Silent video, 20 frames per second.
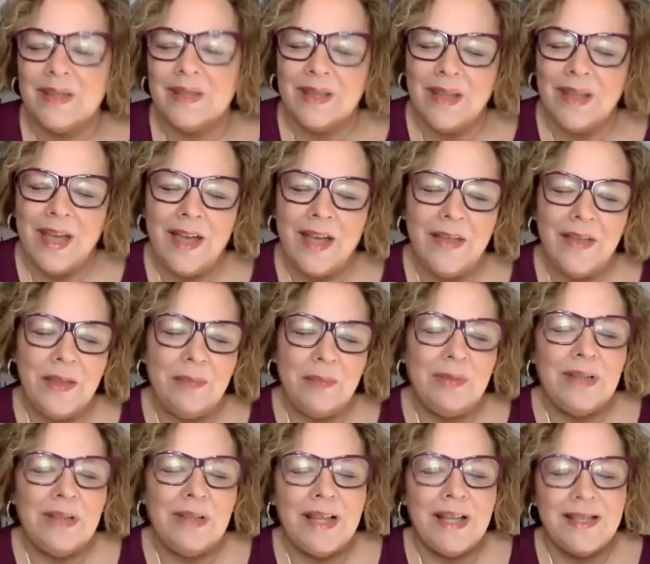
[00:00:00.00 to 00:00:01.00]
how they
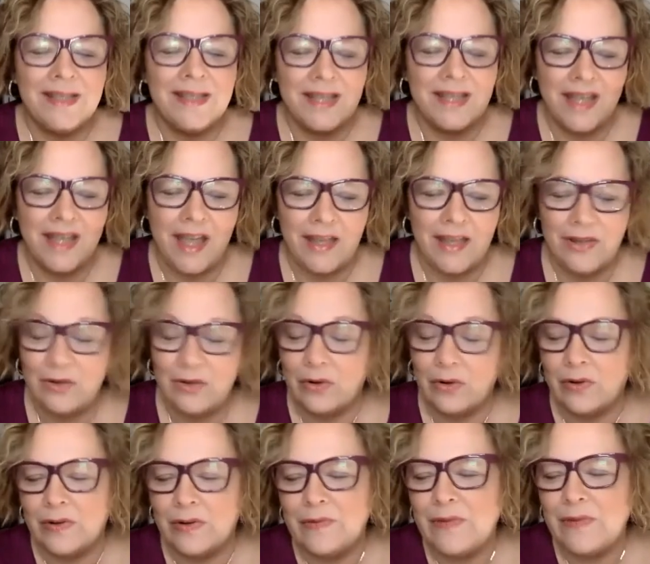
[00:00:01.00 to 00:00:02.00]
blend together, or
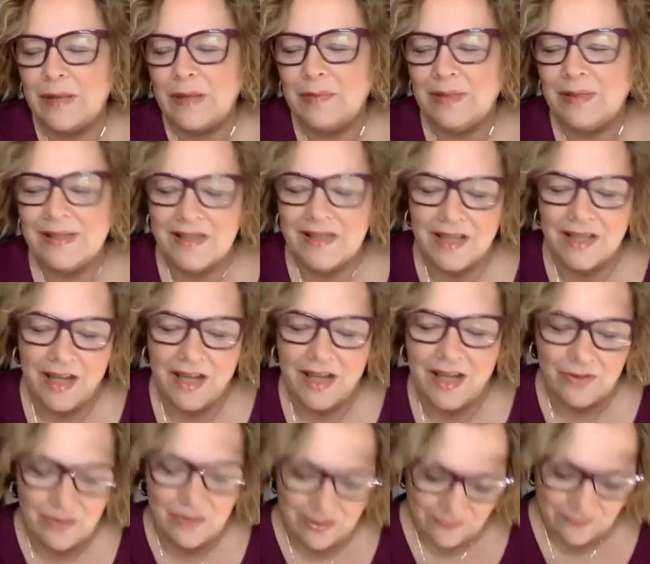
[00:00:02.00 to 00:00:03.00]
if they blend
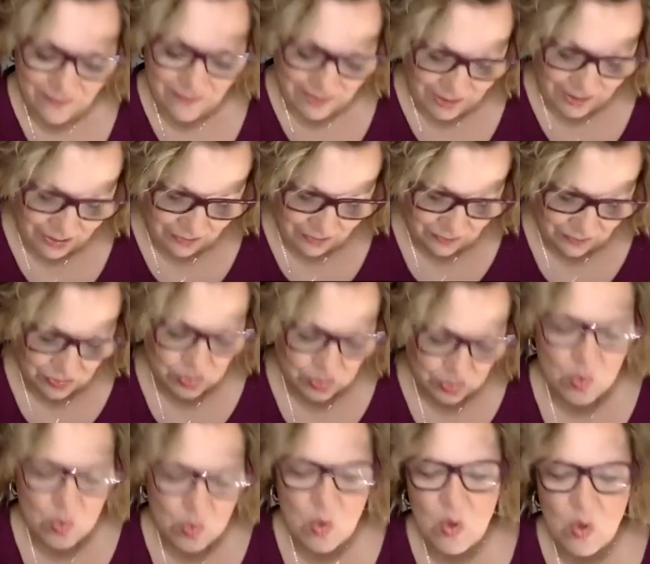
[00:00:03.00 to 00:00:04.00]
together, that feeling of
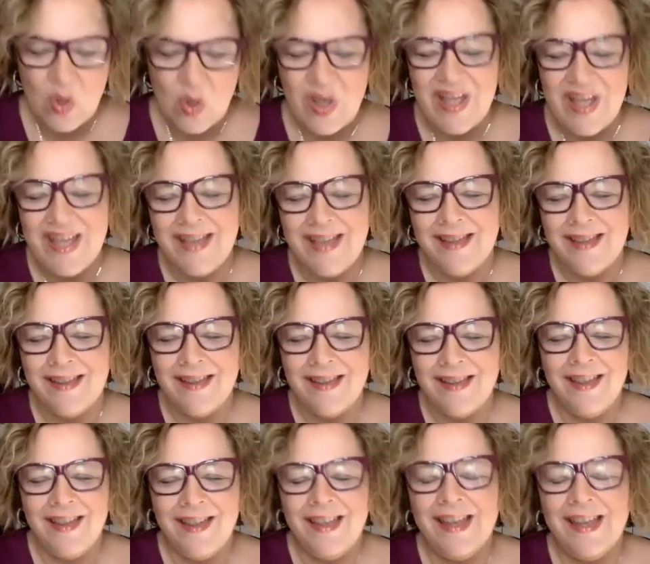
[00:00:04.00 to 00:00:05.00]
joy
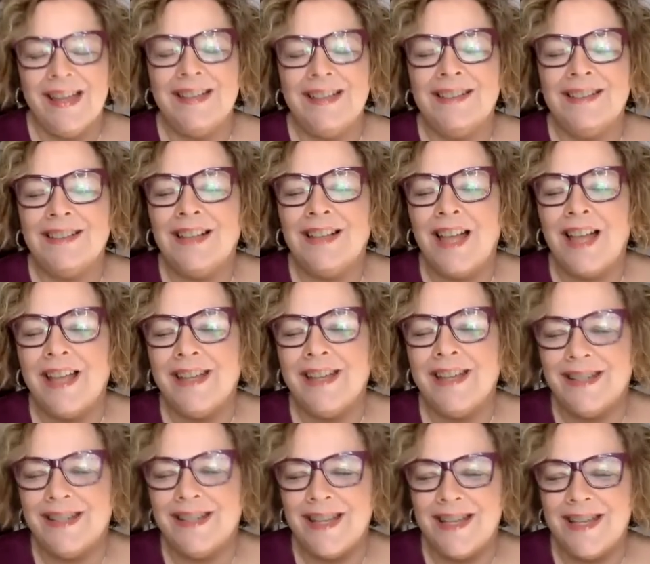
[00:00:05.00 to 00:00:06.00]
and
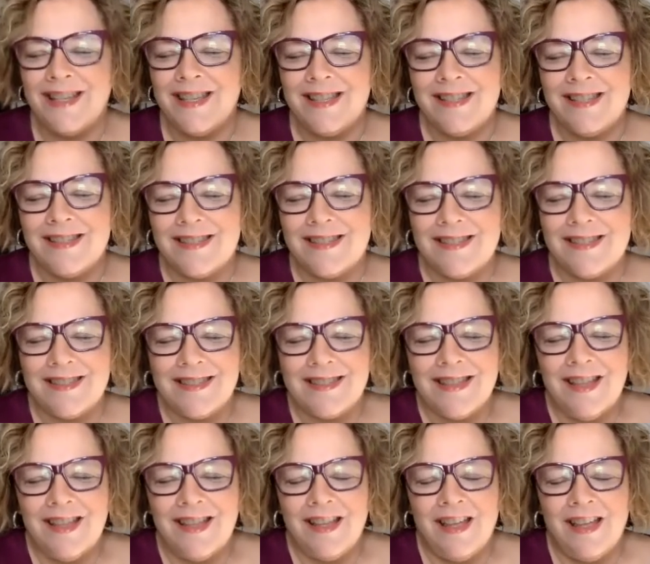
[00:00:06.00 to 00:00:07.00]
lightness
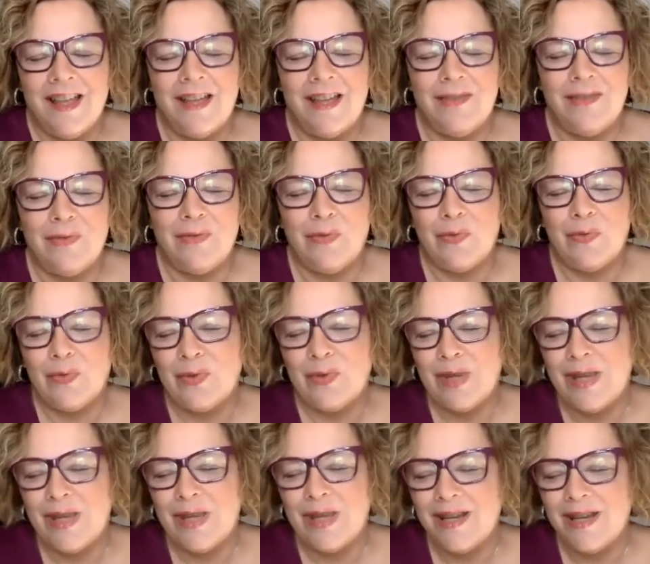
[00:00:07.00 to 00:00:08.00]
and
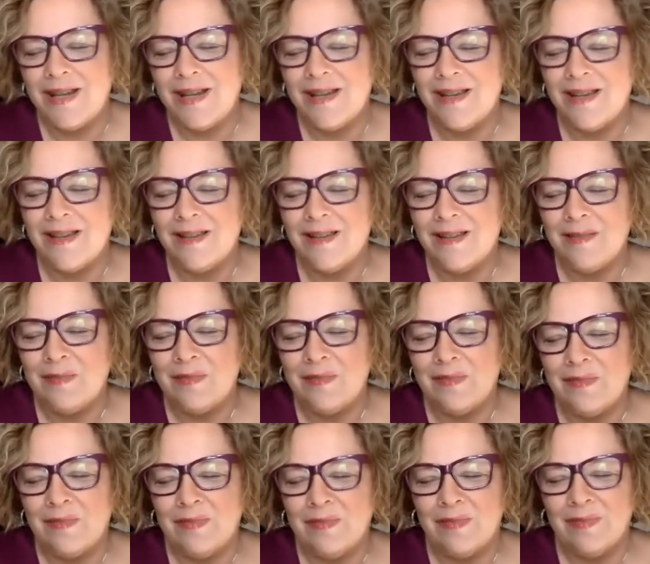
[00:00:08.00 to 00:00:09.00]
freedom.
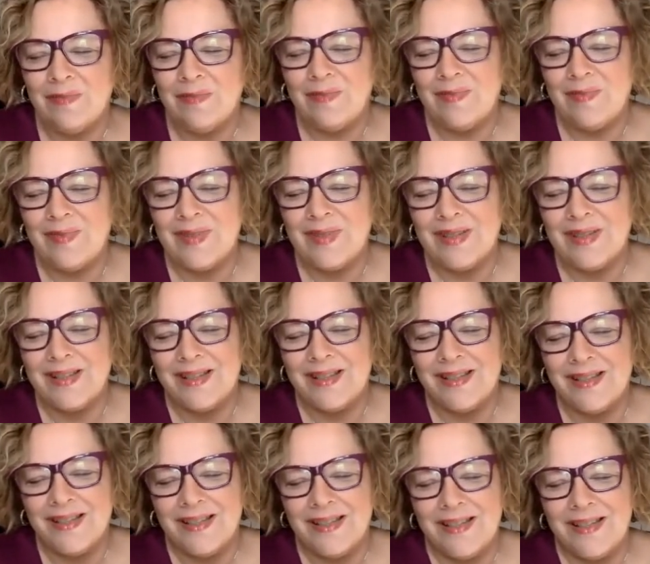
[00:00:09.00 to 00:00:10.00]

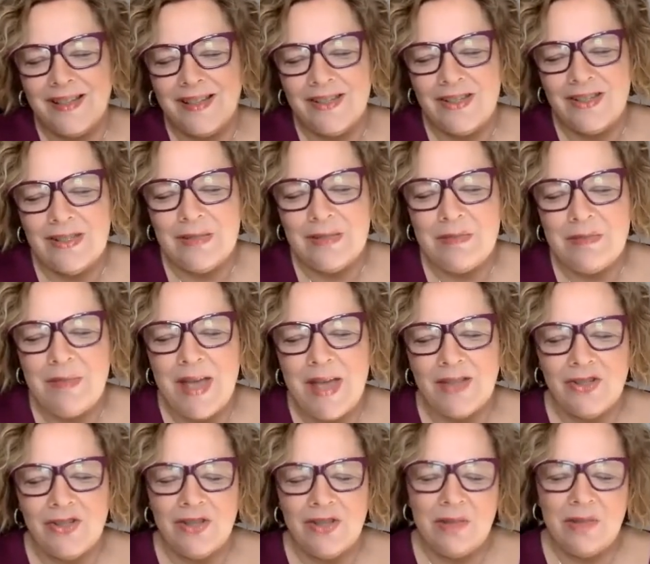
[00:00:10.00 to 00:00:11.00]
Just
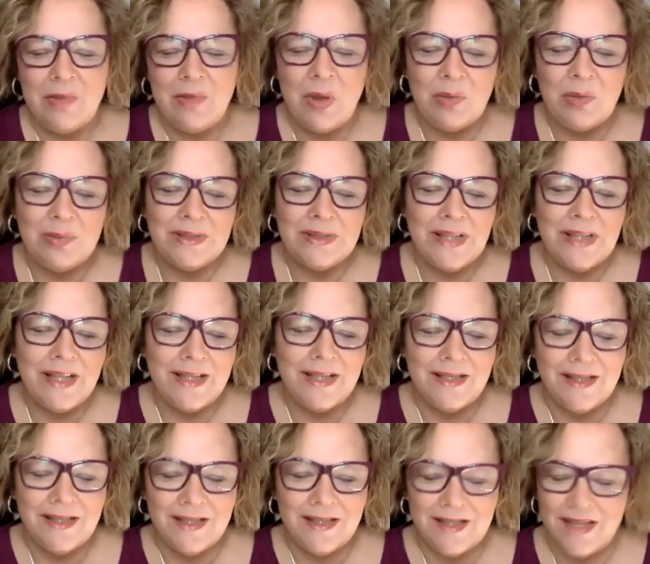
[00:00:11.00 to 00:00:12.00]
imagine them all
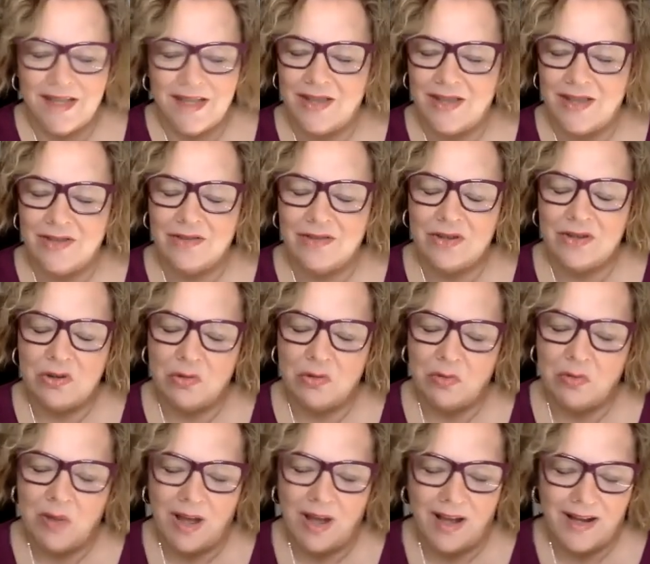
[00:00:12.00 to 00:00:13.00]
blending together in your
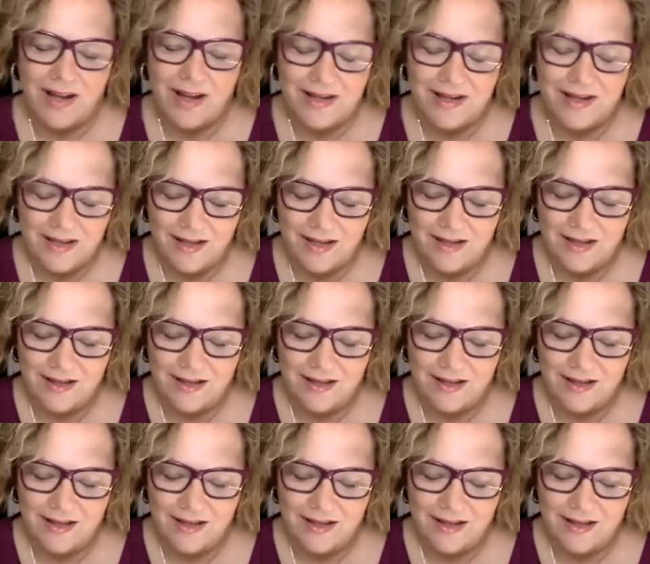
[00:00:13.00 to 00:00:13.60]
body.